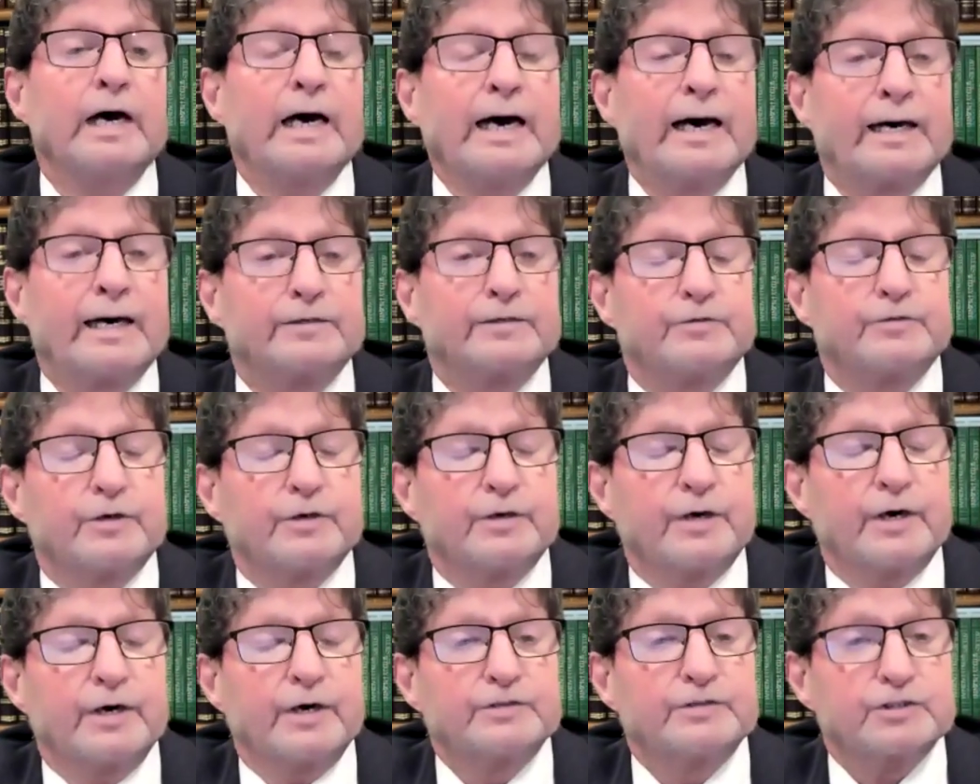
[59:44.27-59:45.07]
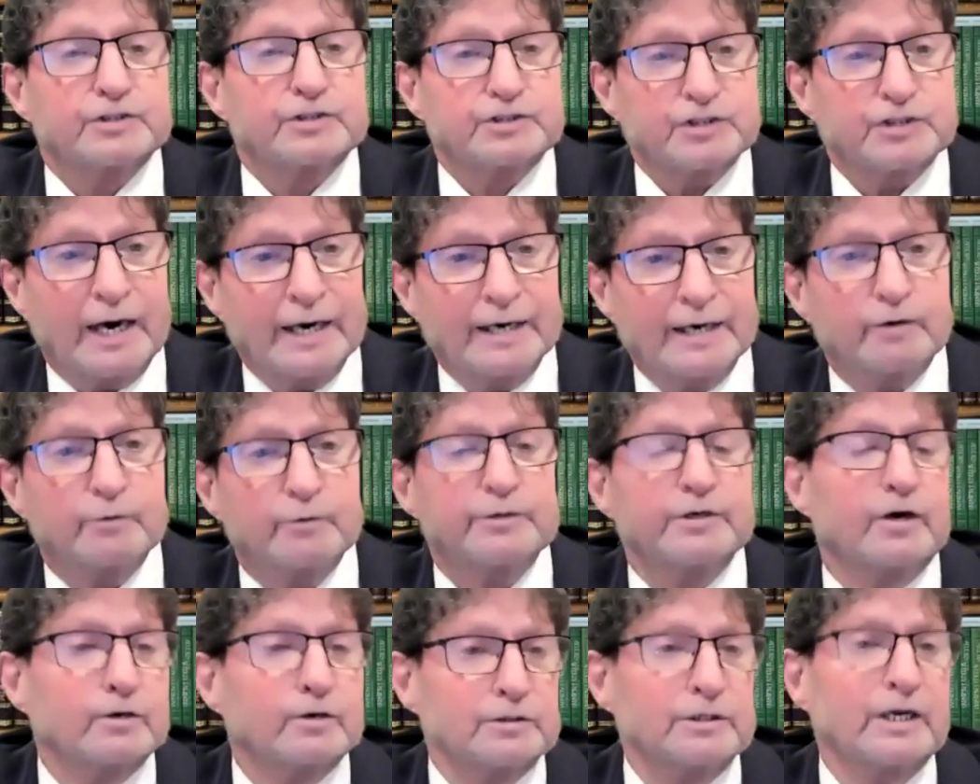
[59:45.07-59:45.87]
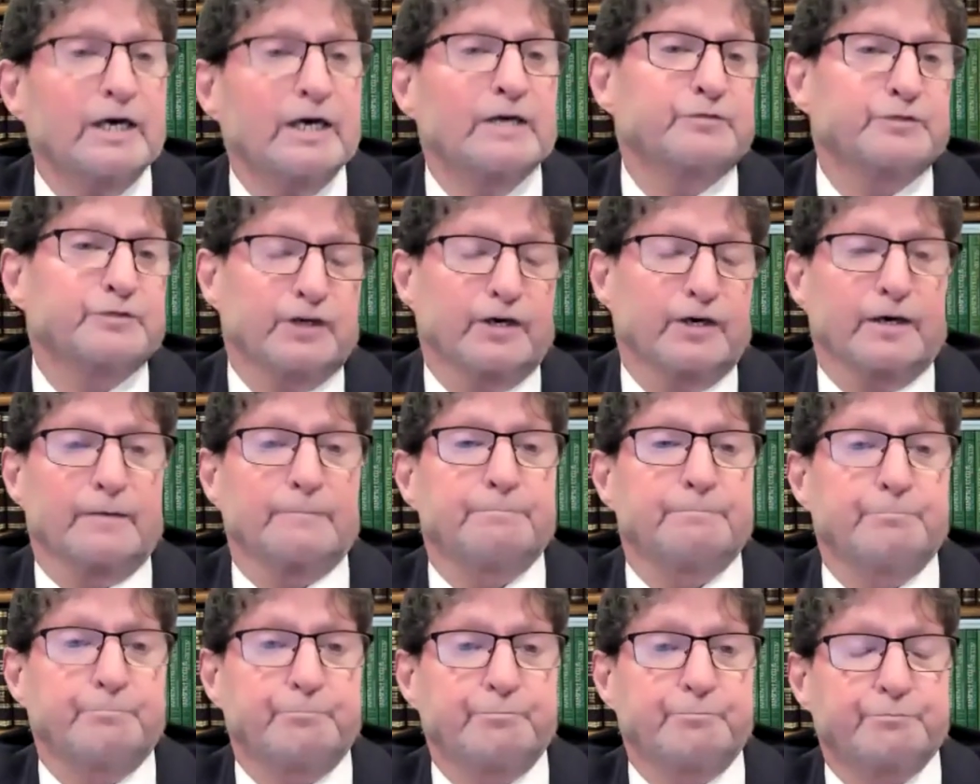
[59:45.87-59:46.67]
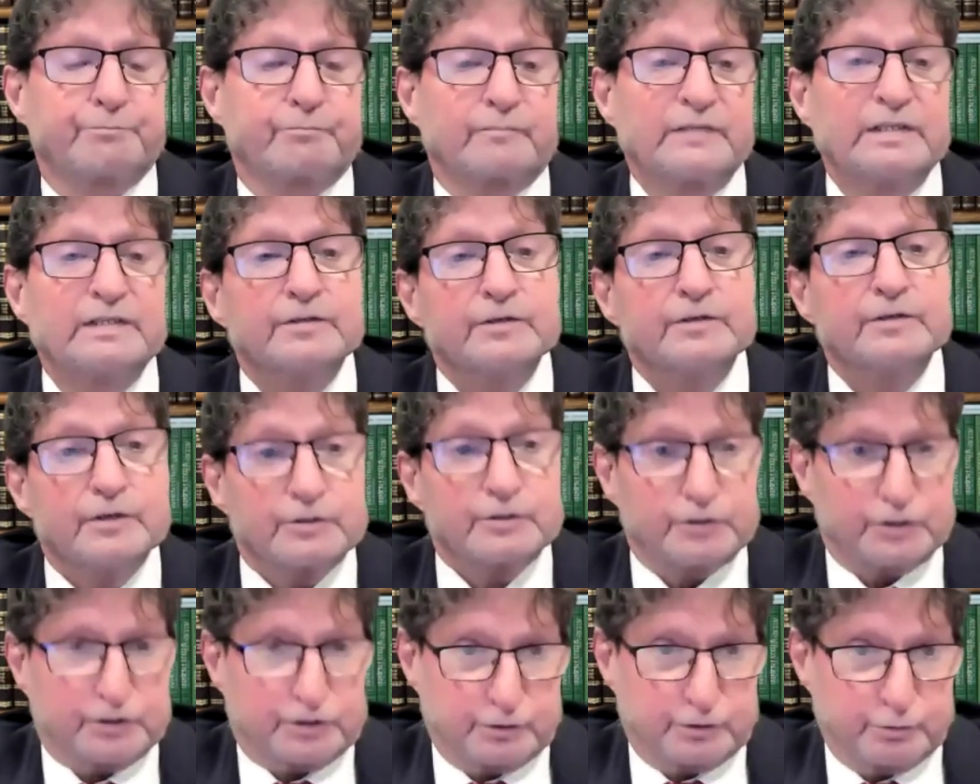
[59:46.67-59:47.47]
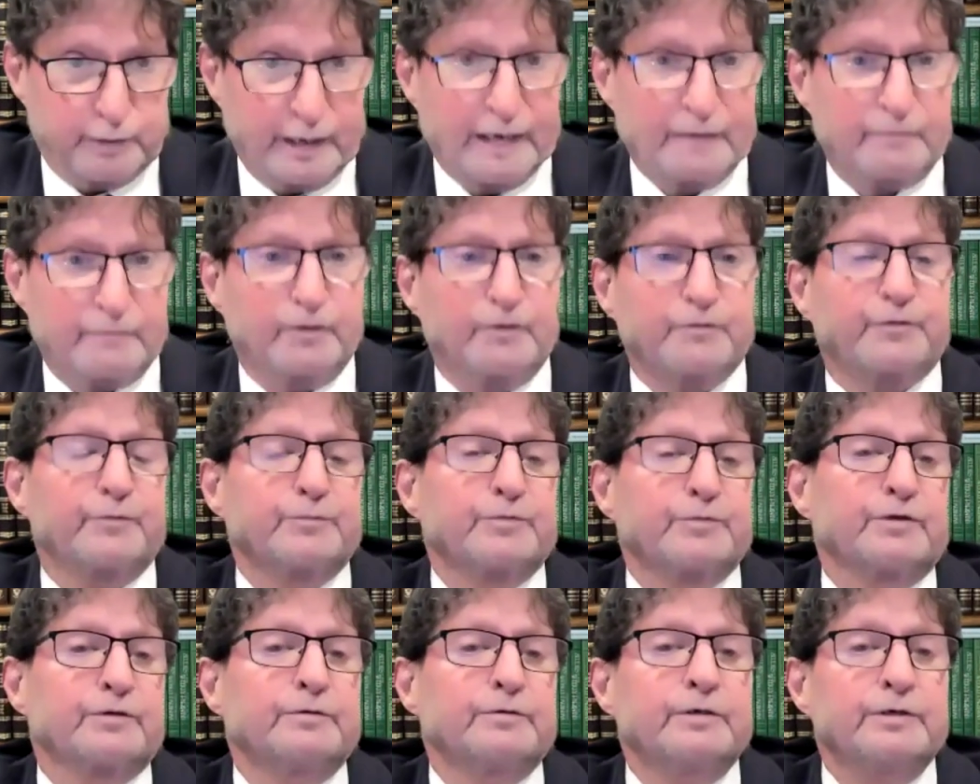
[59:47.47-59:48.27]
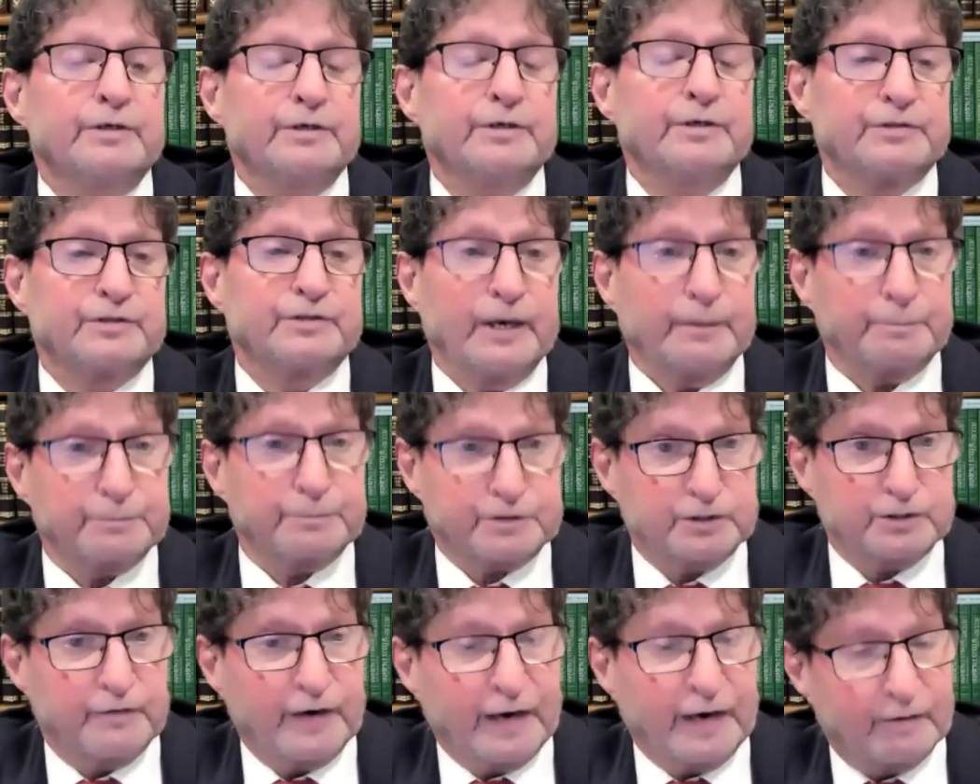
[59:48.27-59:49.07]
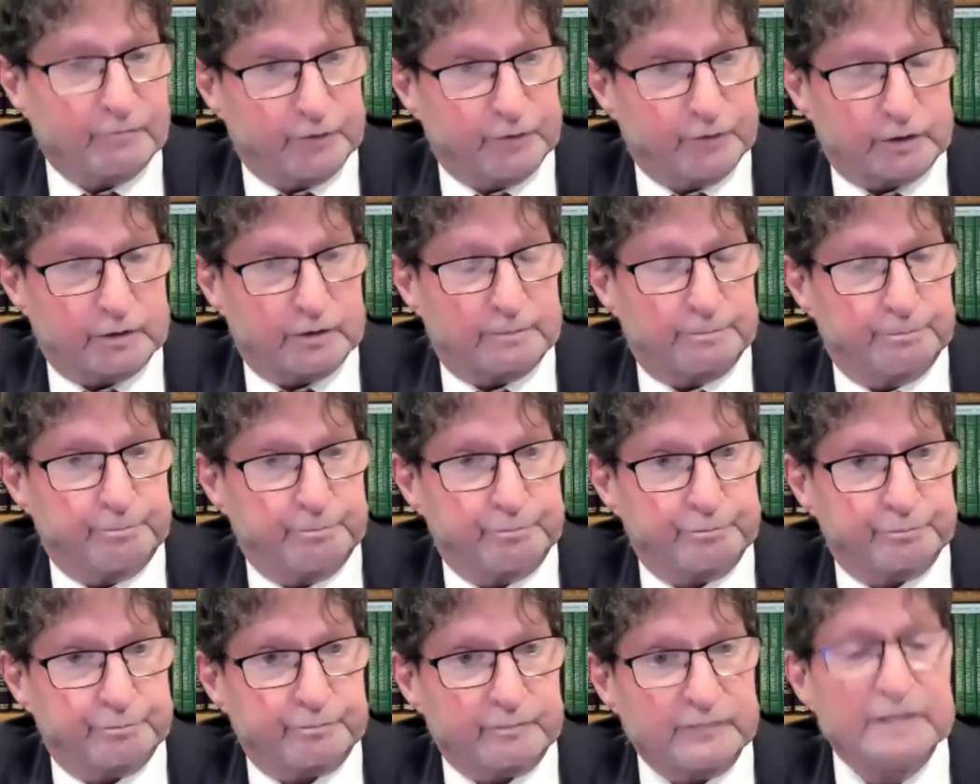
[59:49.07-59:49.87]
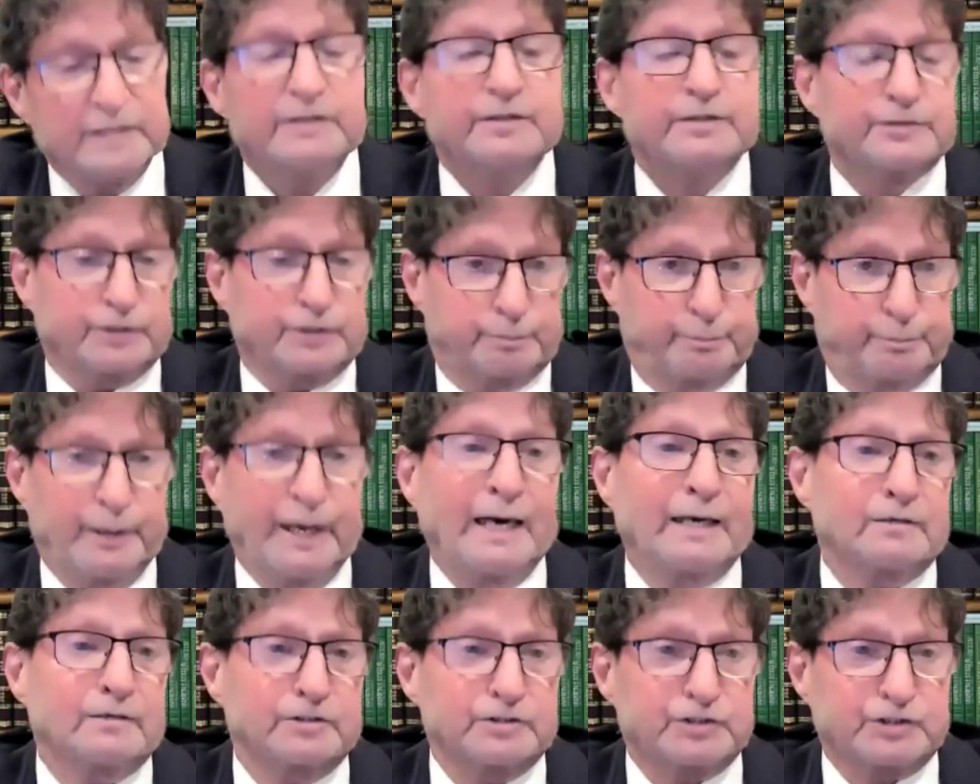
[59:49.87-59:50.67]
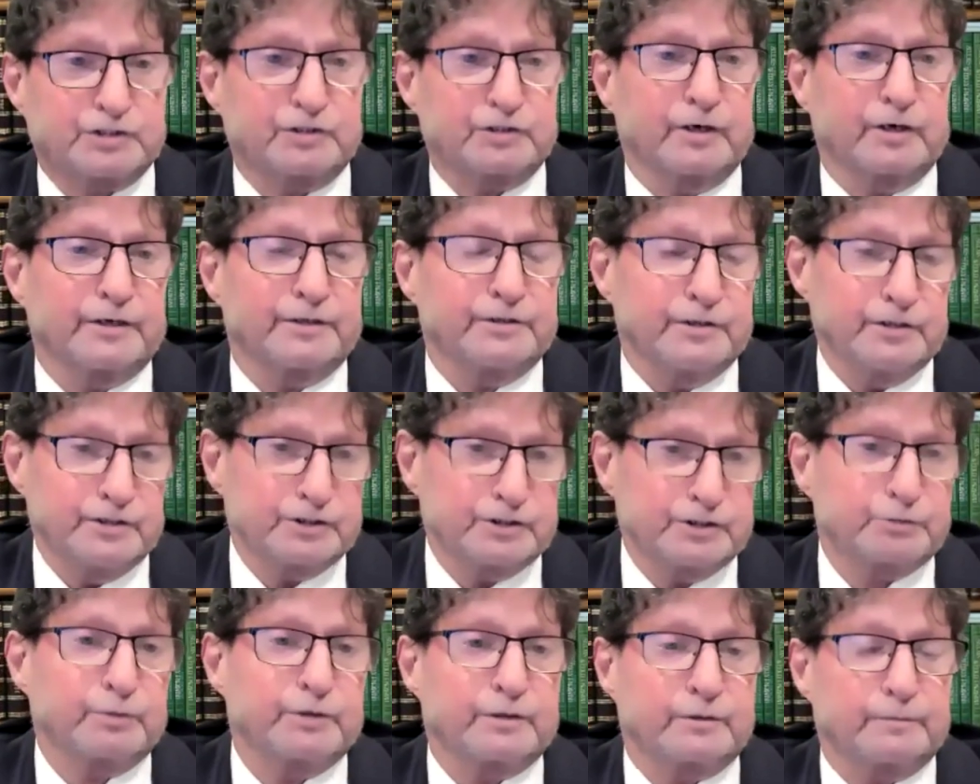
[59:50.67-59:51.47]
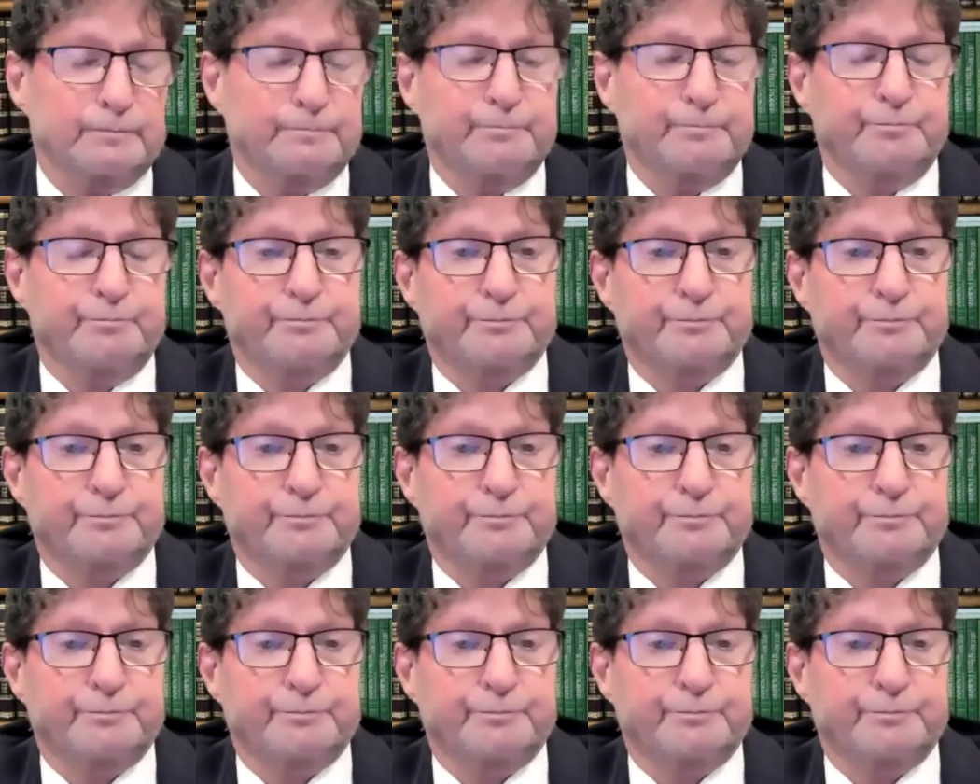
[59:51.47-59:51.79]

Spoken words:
had a desire in her lifetime to travel from the depths of Africa to Palestine, Israel,